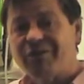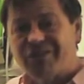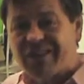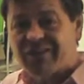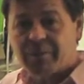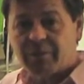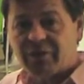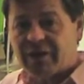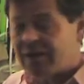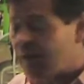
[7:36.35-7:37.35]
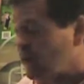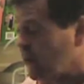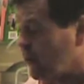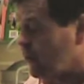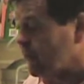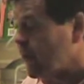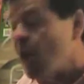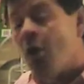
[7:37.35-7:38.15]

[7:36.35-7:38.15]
of 60% alcohol.